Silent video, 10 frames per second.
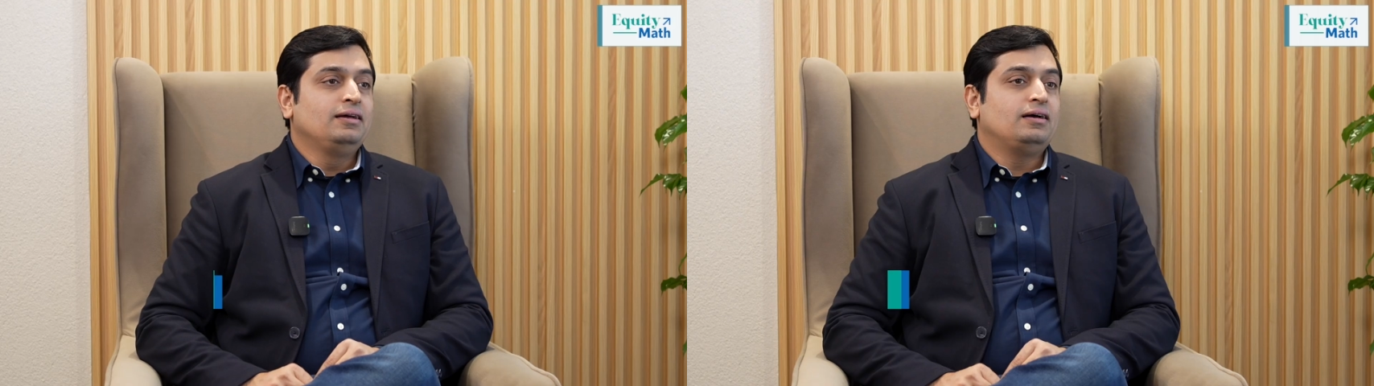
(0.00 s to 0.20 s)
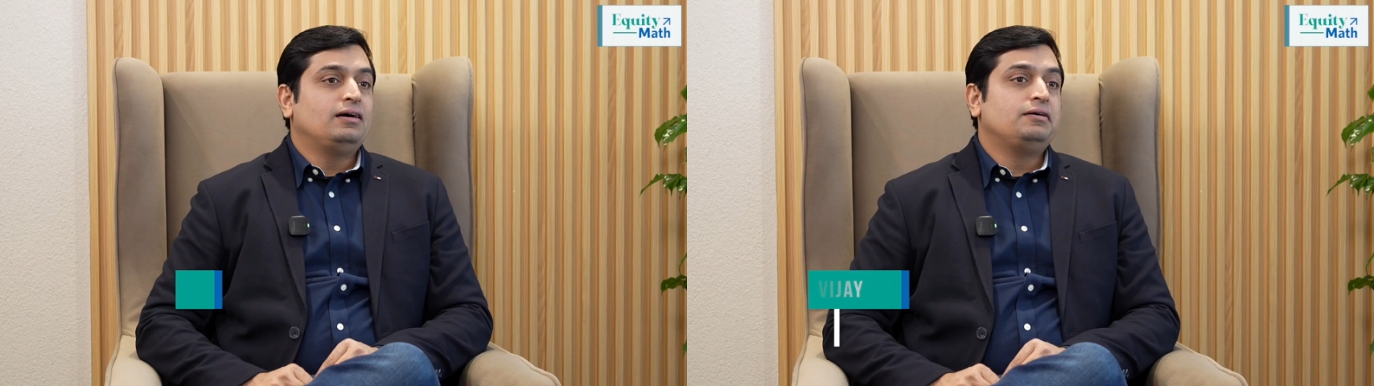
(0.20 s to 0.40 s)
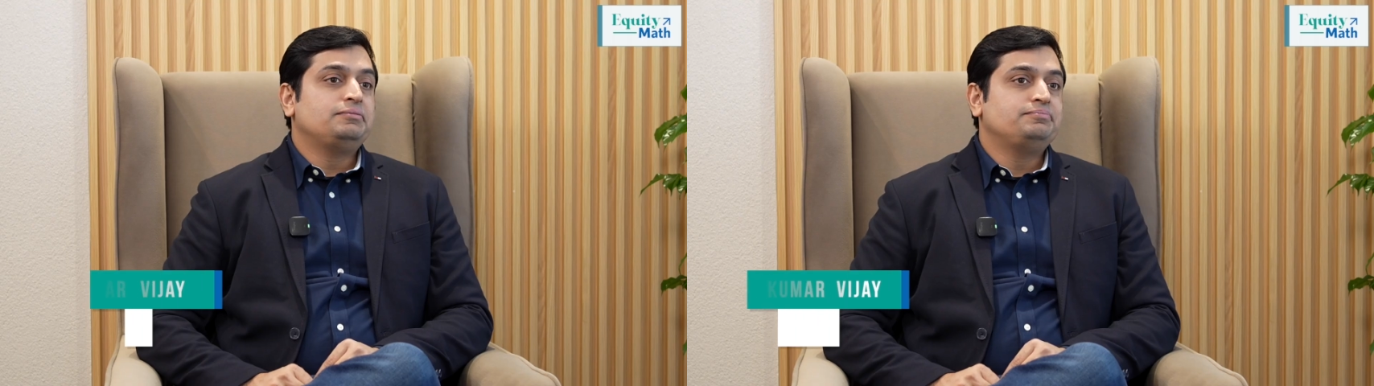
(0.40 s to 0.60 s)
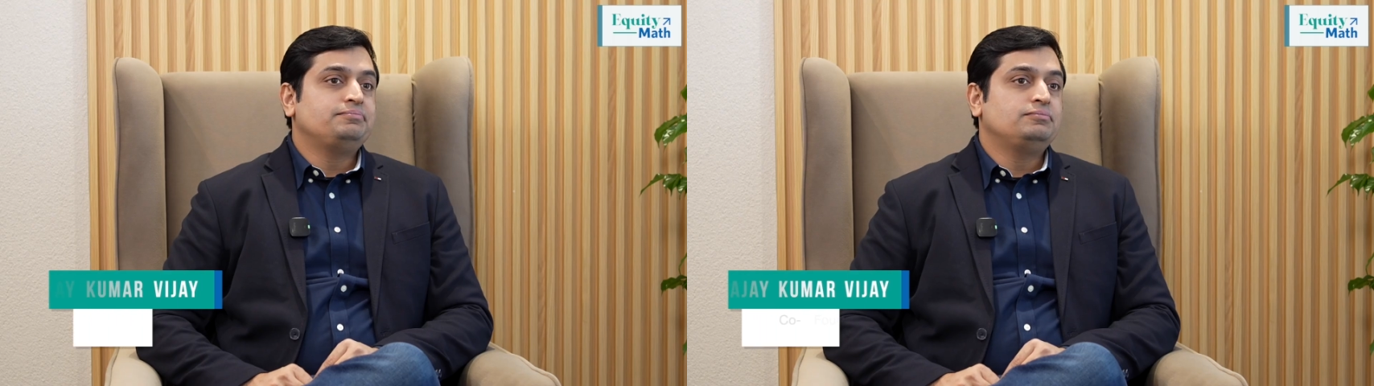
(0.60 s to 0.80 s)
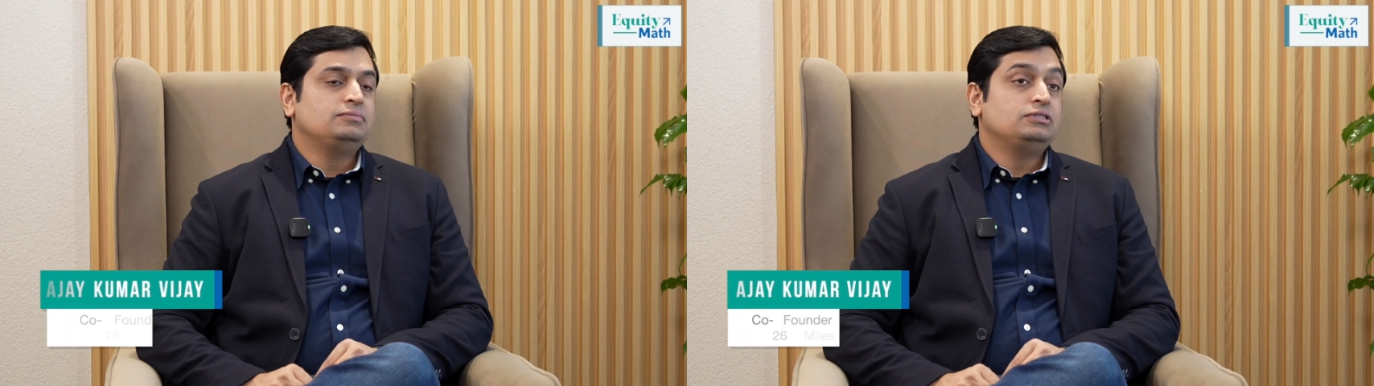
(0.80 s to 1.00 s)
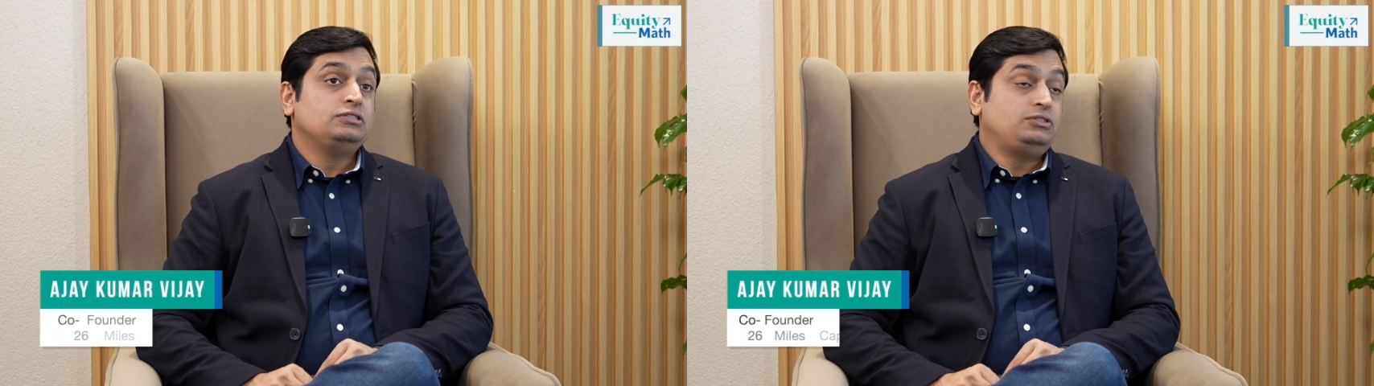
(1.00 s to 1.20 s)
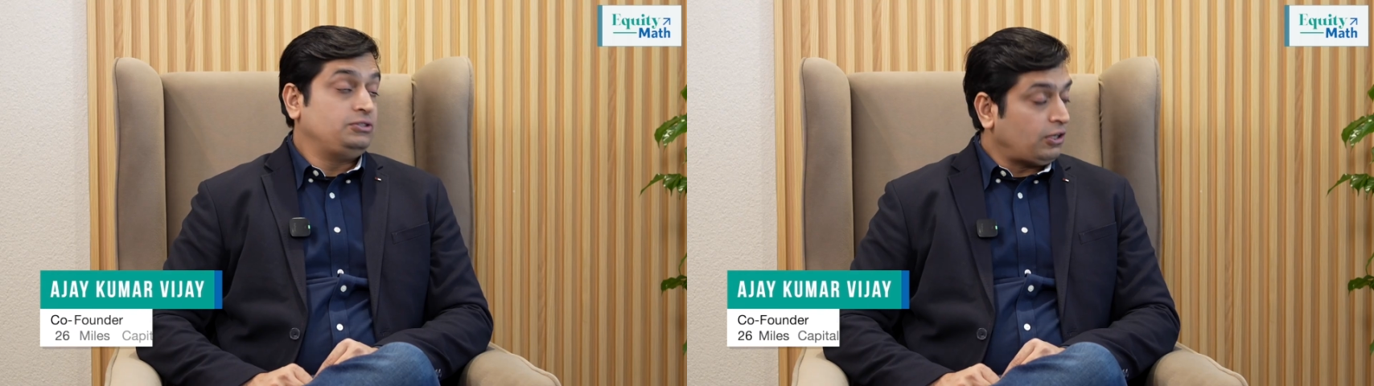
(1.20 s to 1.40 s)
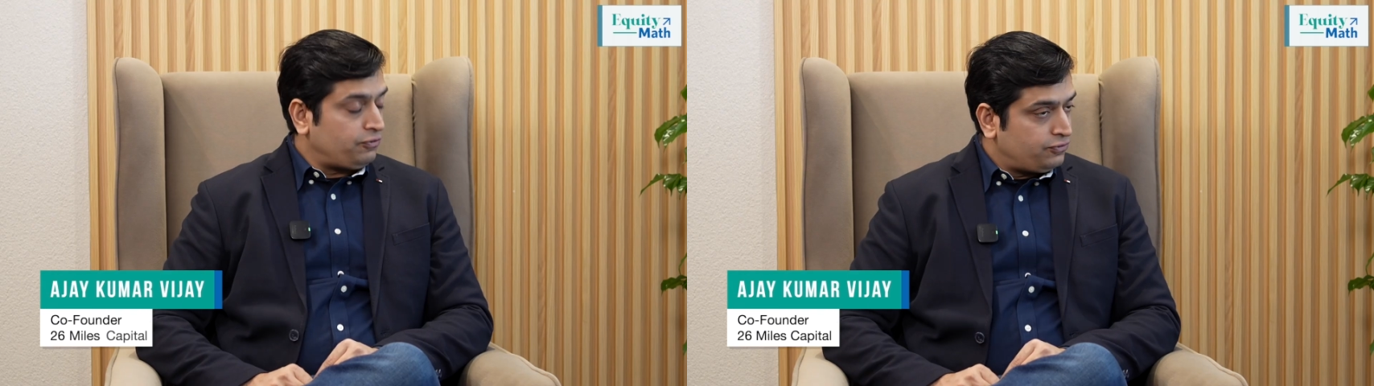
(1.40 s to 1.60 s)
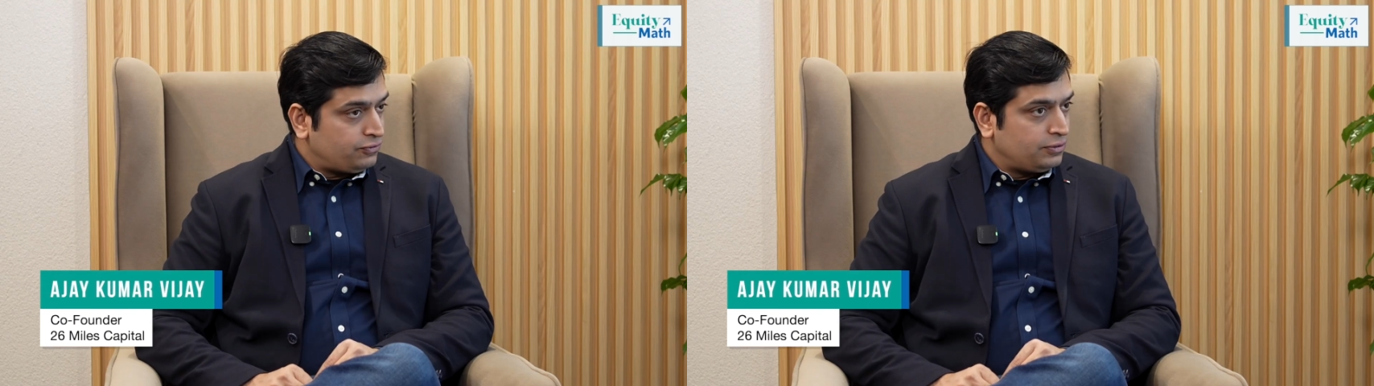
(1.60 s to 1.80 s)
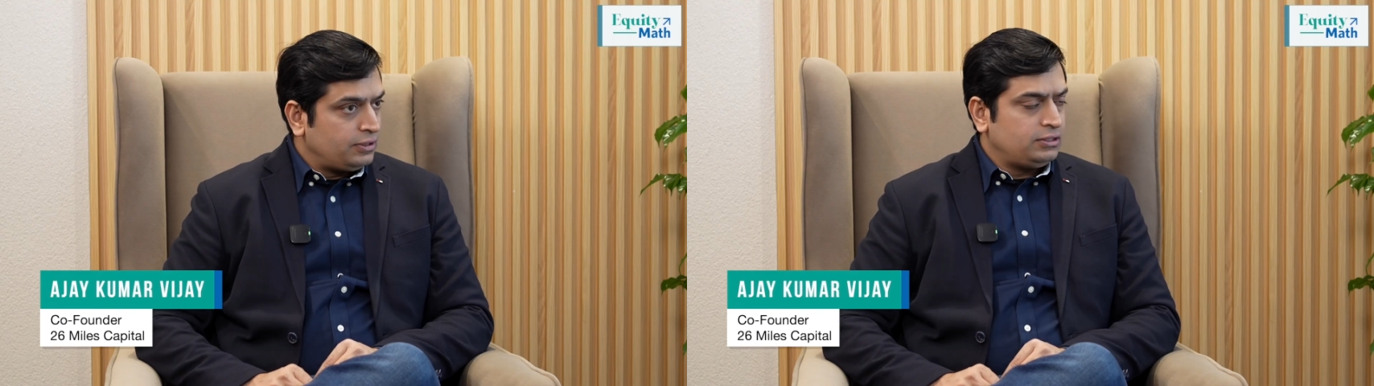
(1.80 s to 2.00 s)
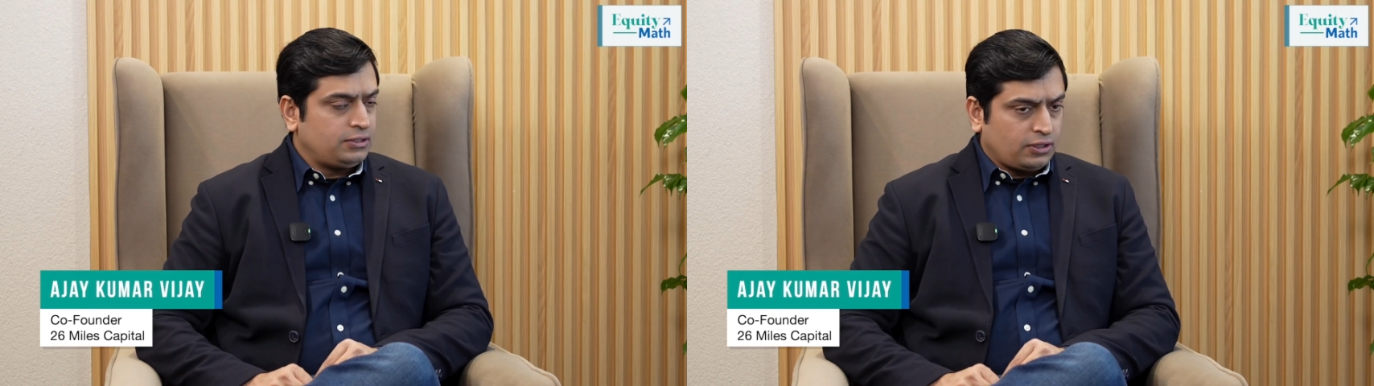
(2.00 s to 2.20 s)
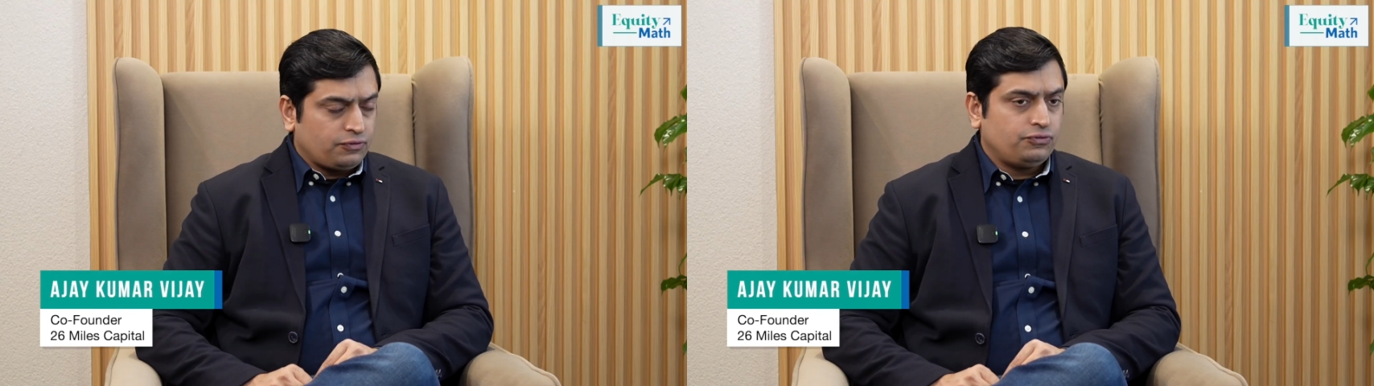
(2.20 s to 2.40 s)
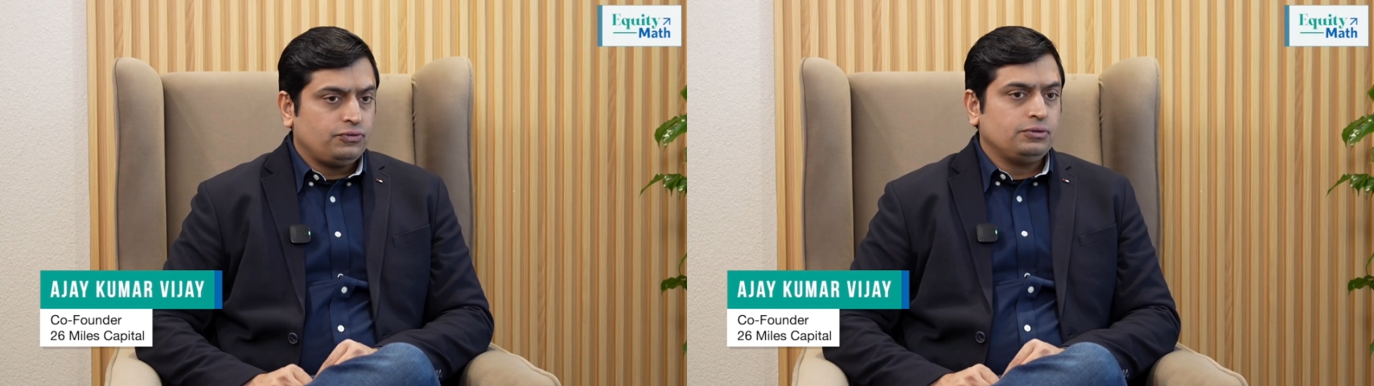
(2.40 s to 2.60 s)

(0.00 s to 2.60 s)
Uh, it's tough. It's tough.